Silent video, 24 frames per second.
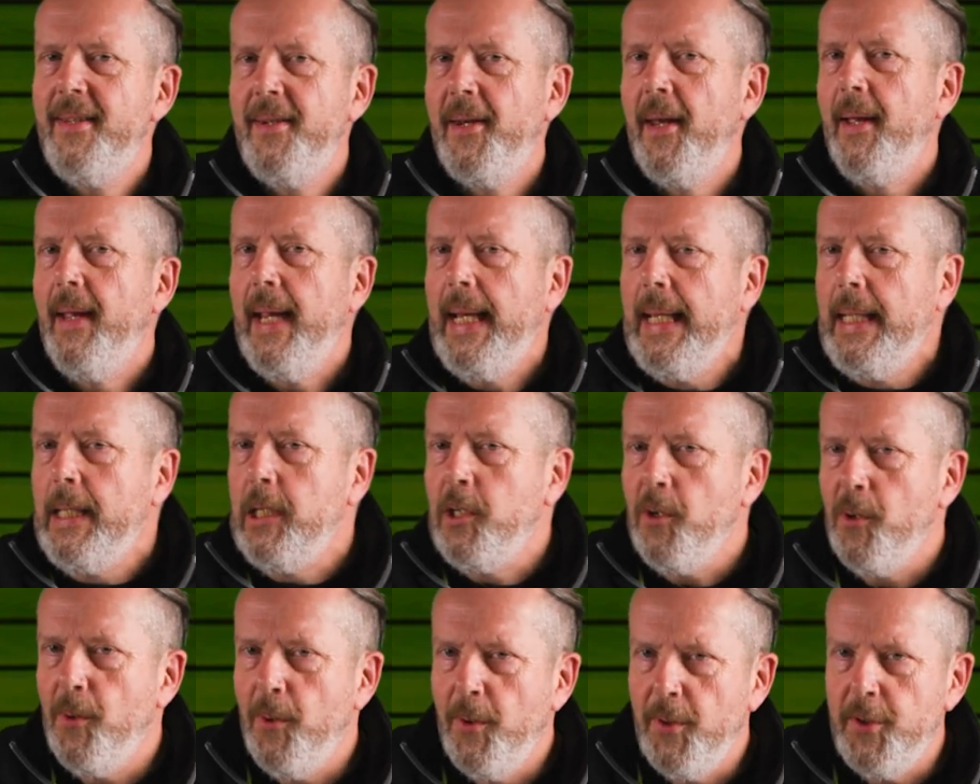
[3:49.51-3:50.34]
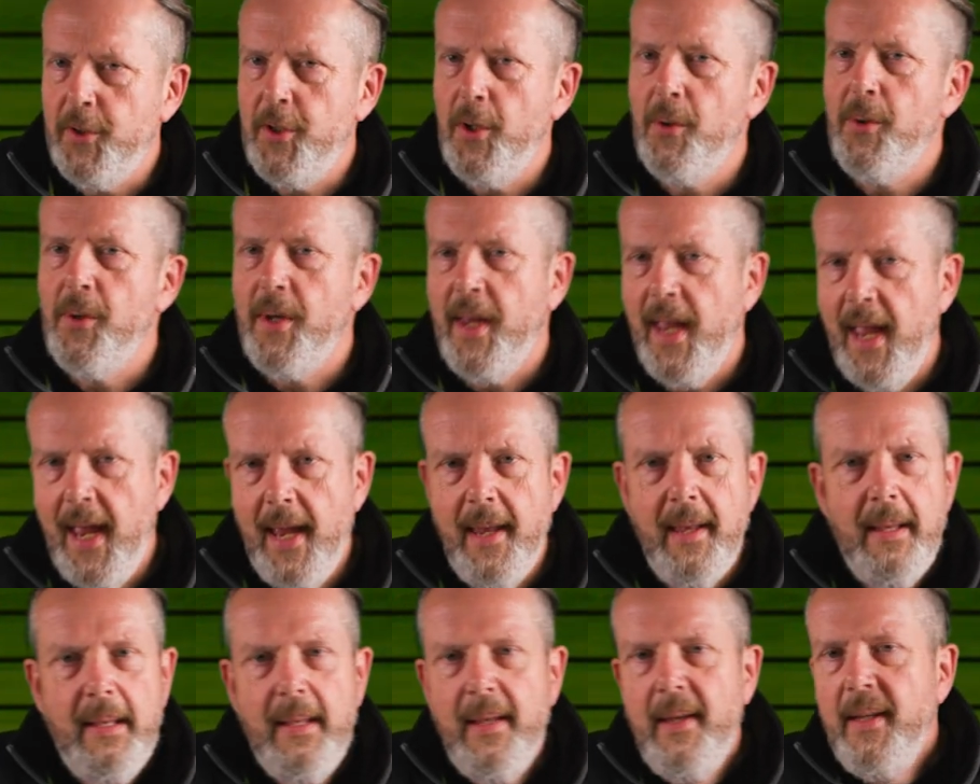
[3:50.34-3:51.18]
You know, indoors you'll
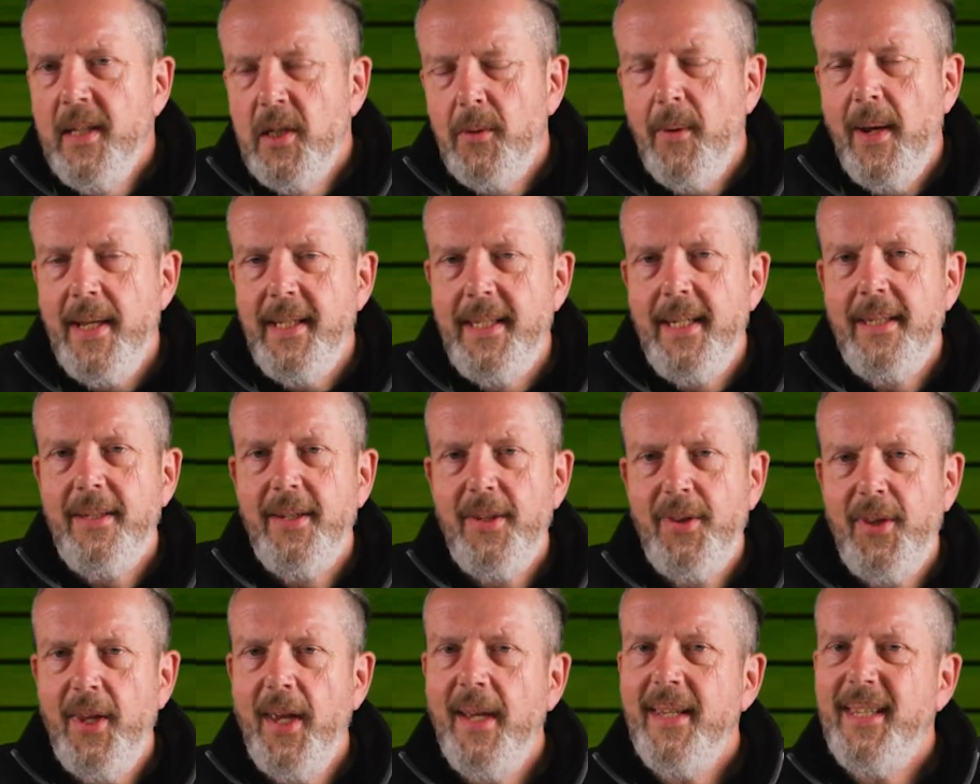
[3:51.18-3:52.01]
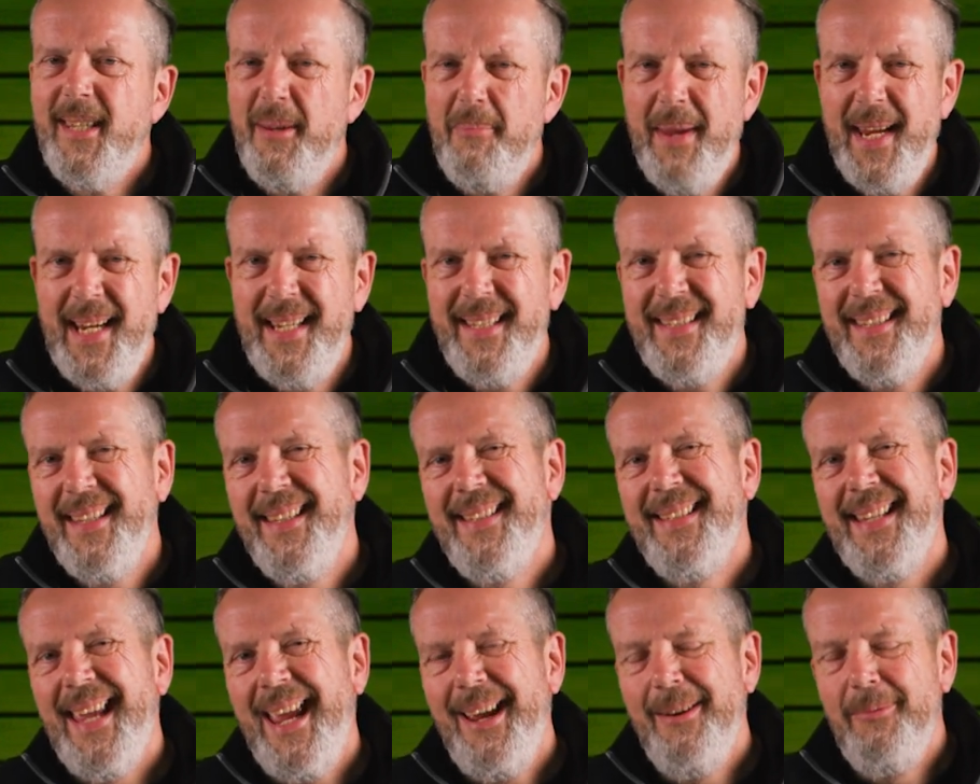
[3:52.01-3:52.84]
get 20 to 30
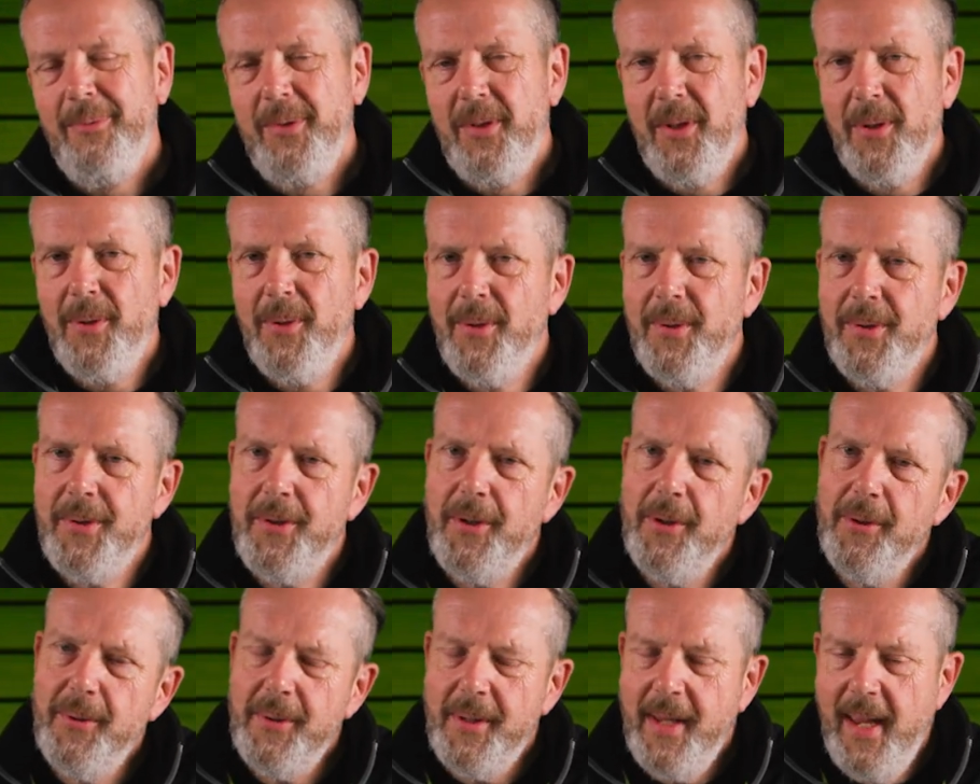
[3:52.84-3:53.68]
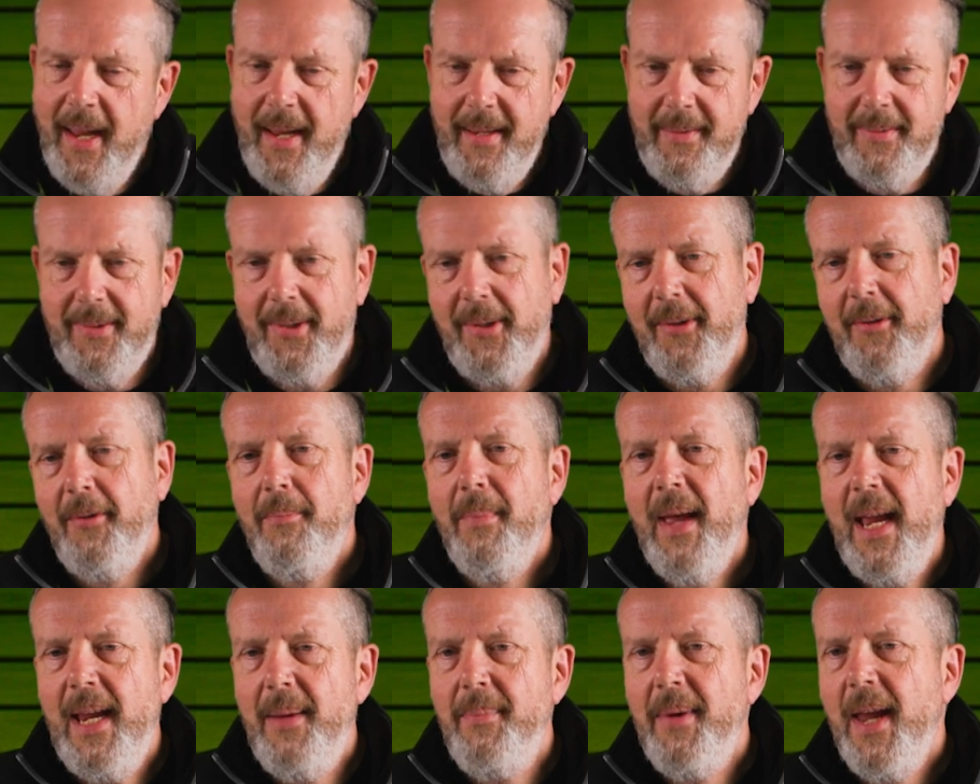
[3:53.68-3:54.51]
meters, outdoors you'll get sort of
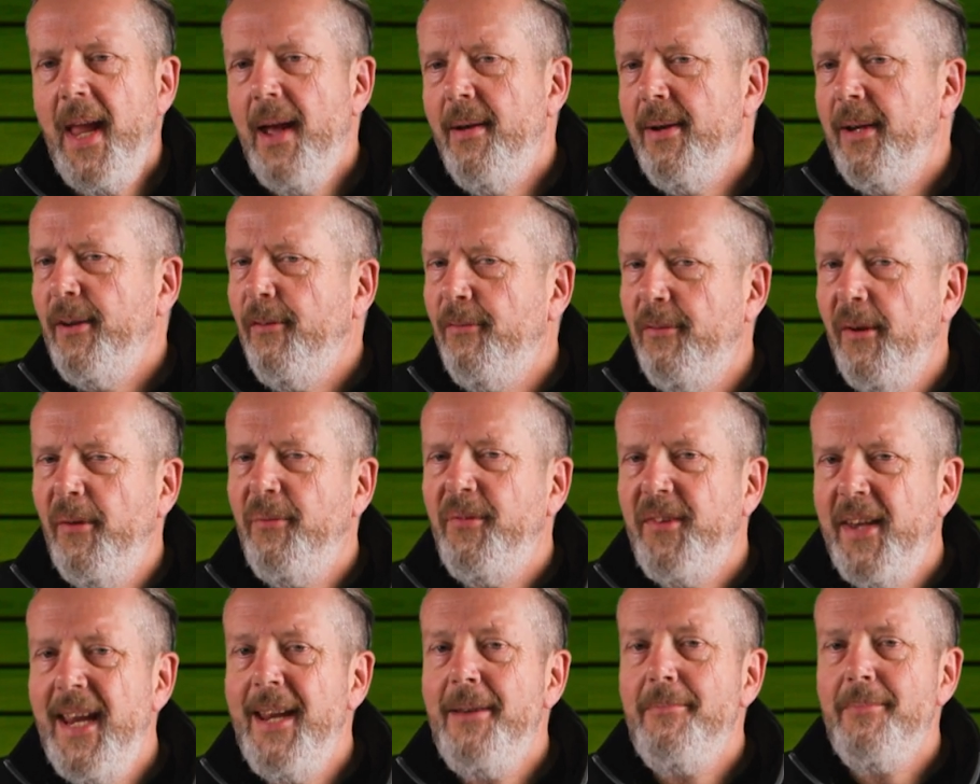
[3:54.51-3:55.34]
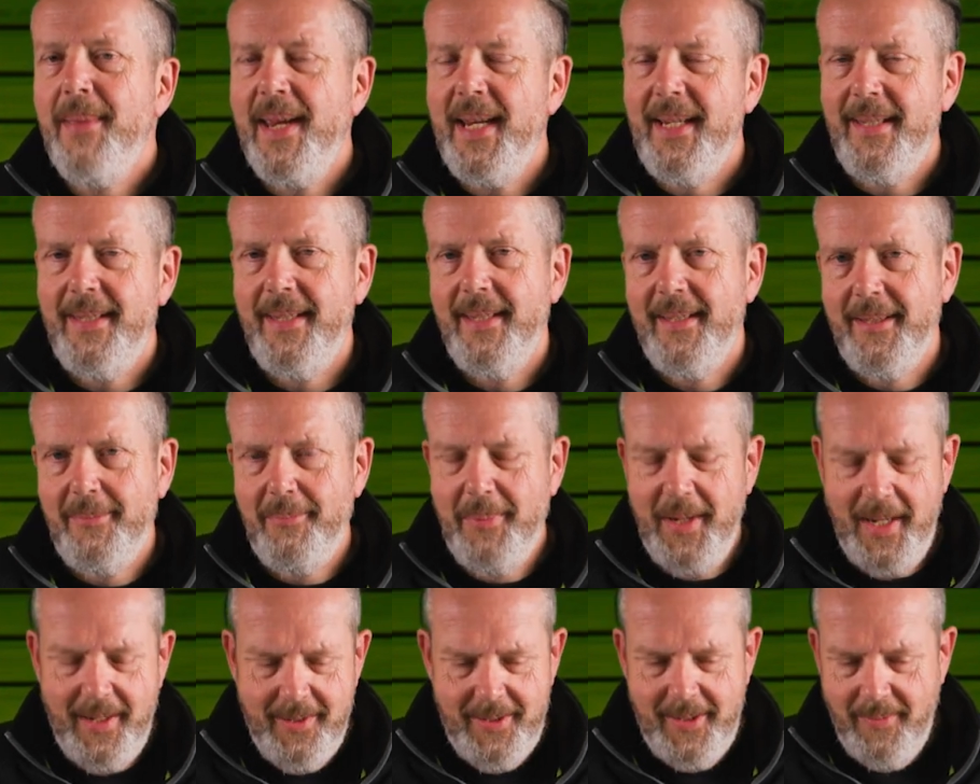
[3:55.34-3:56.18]
maybe only 15 meters
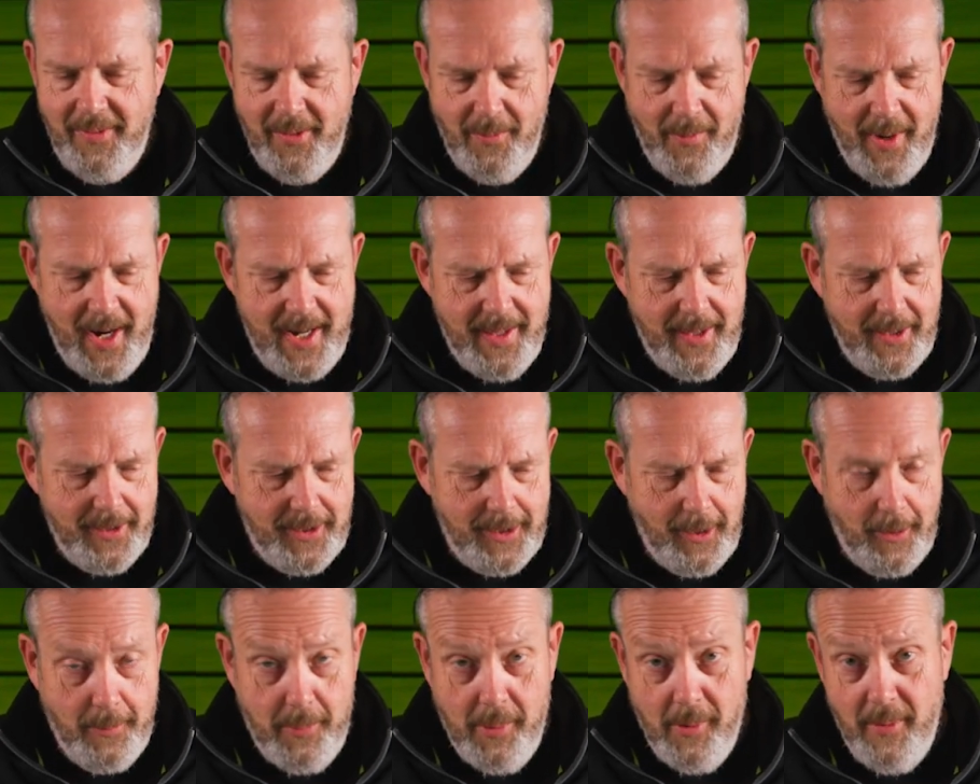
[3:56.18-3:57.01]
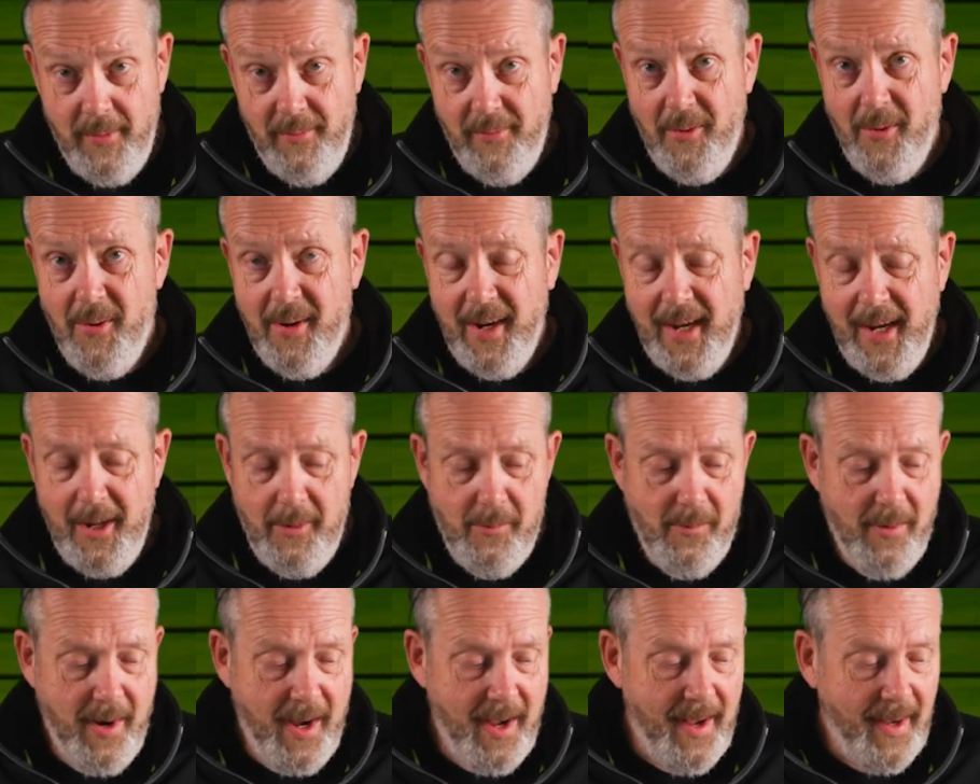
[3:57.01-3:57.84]
because of the way that 2.4 gig
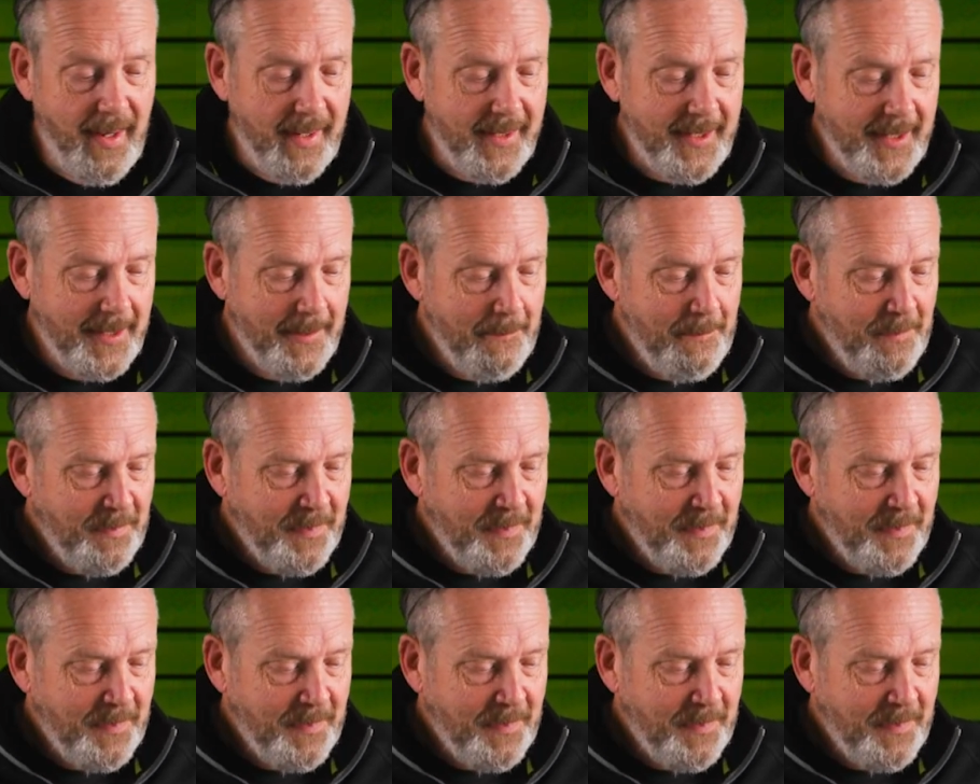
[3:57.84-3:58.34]
works.